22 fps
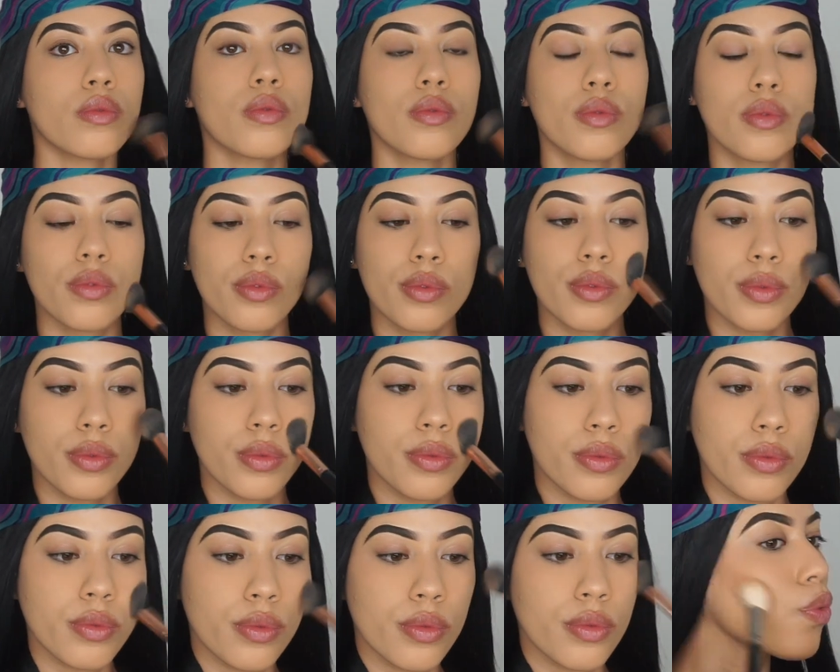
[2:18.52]
Now to
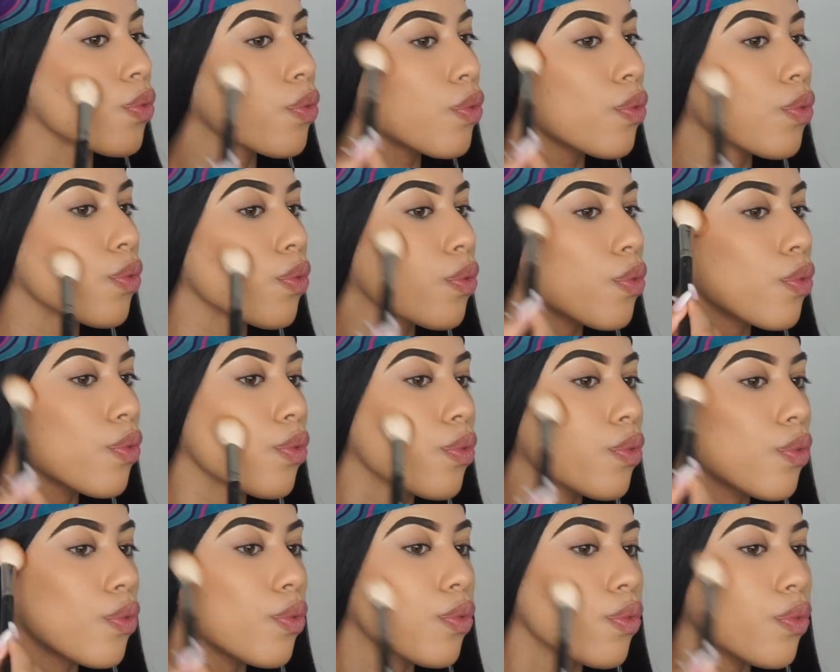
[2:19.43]
bronze my
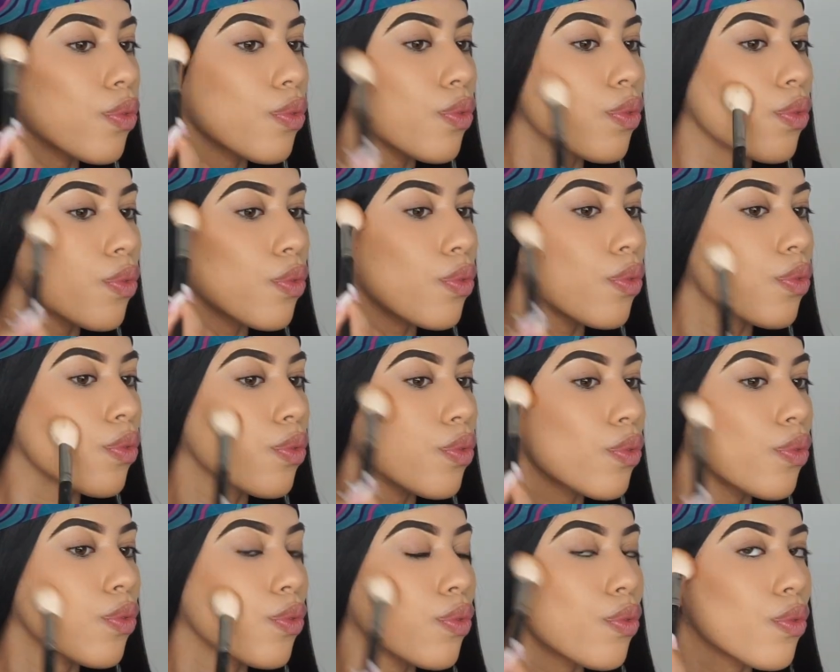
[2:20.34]
cheeks, I'm using
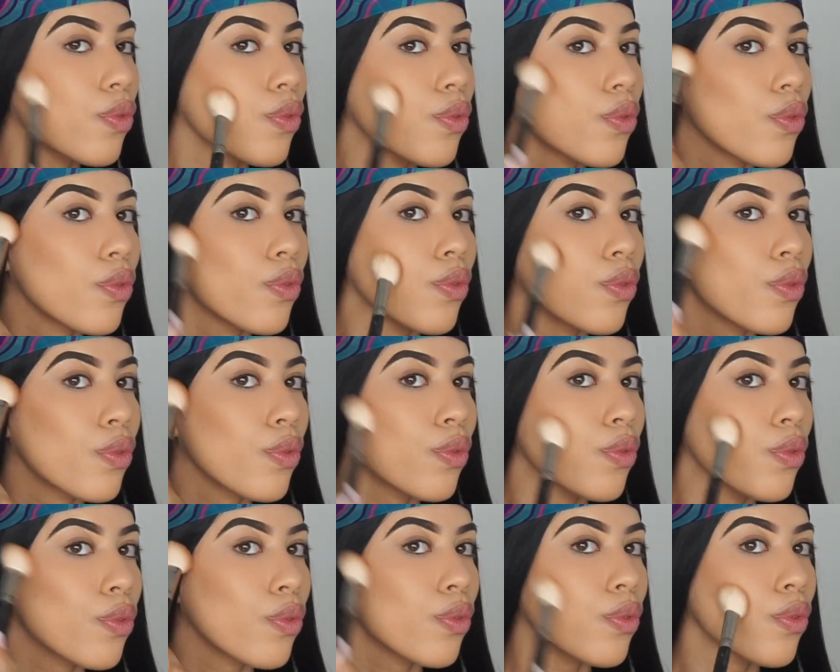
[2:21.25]
my Bobbi Brown
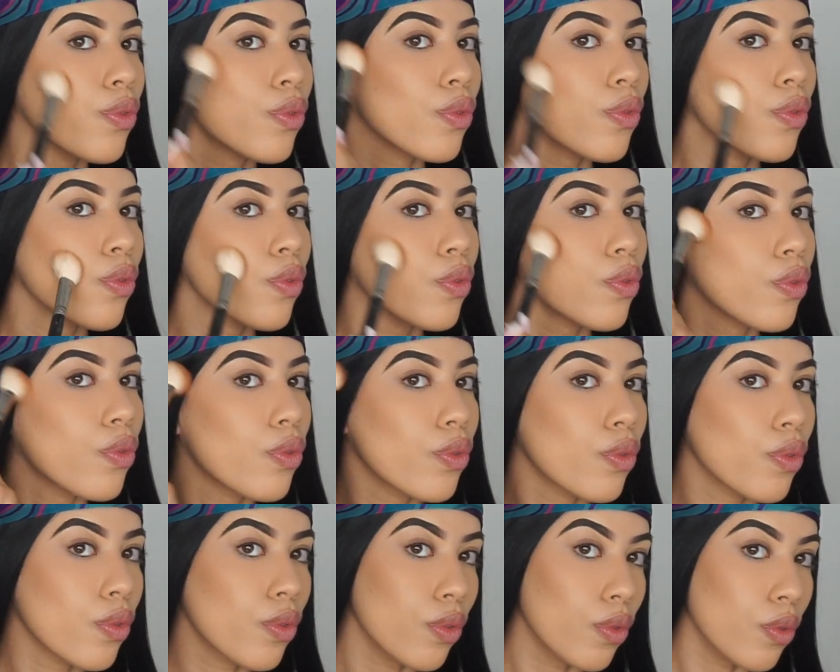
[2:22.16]
bronzer in the
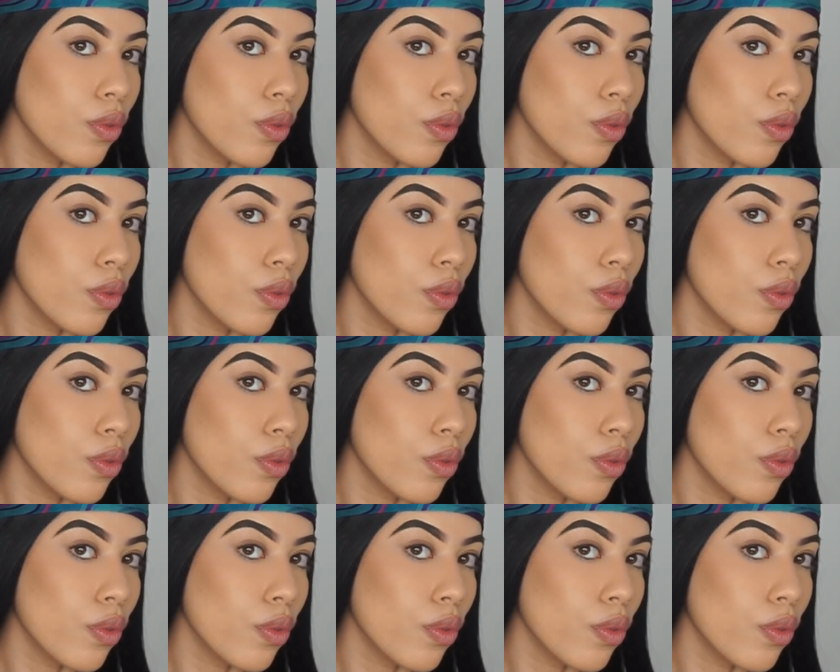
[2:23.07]
shade